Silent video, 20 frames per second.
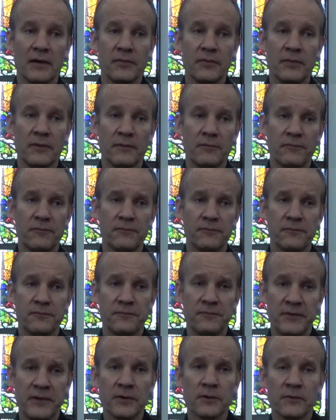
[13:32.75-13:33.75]
the
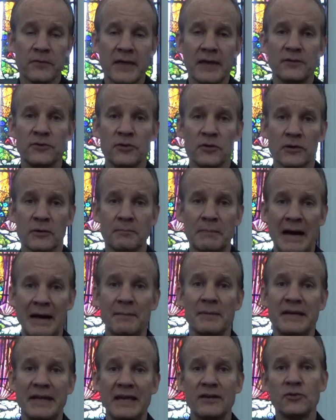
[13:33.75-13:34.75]
fear that your
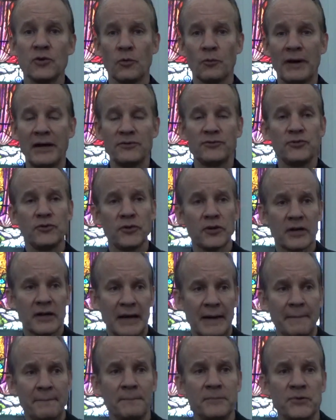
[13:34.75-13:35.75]
mom and dad don't want you to
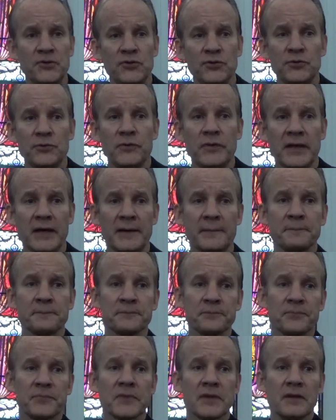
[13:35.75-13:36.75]
come to the
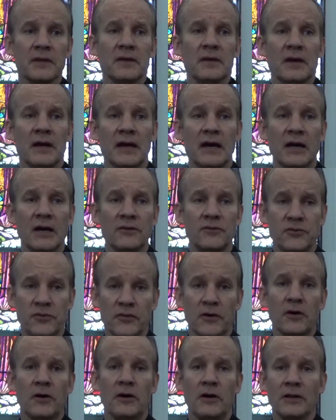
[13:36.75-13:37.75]

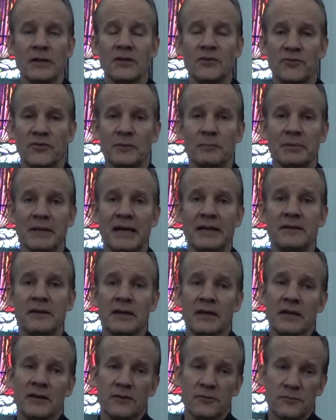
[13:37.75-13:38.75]
hall in Sublette,
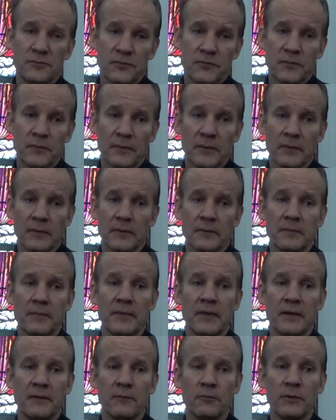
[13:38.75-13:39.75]
for
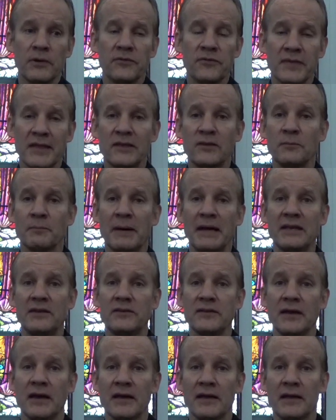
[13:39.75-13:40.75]
the reason that you
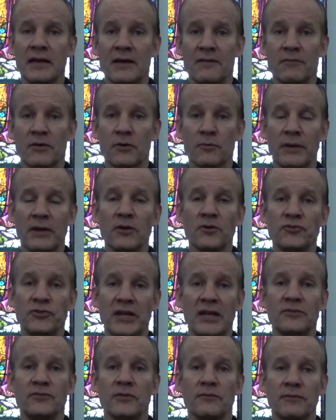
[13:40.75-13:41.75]
might have a greater
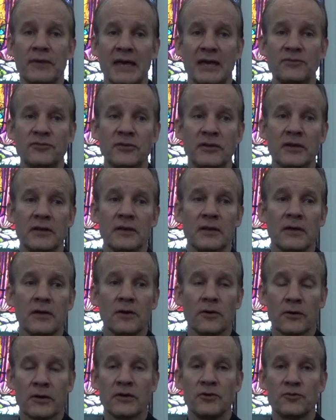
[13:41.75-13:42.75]
chance of catching
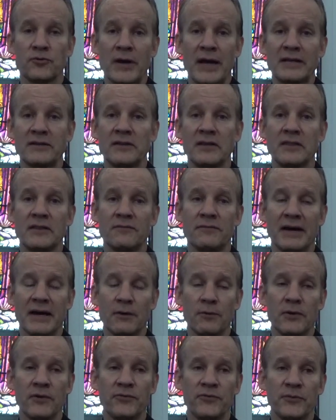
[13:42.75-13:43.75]
or contracting the
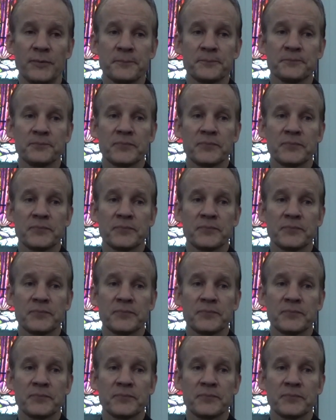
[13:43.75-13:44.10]
virus,